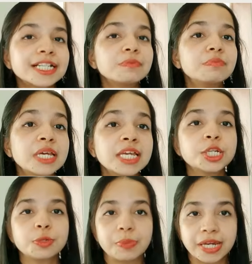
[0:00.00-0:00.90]
mean
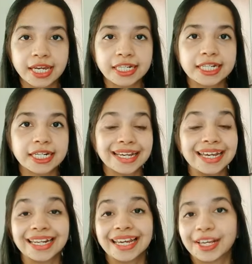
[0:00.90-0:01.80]
to be Indian
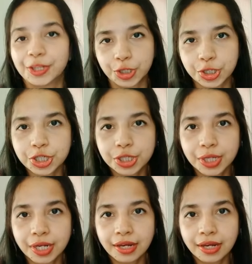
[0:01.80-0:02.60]
in English?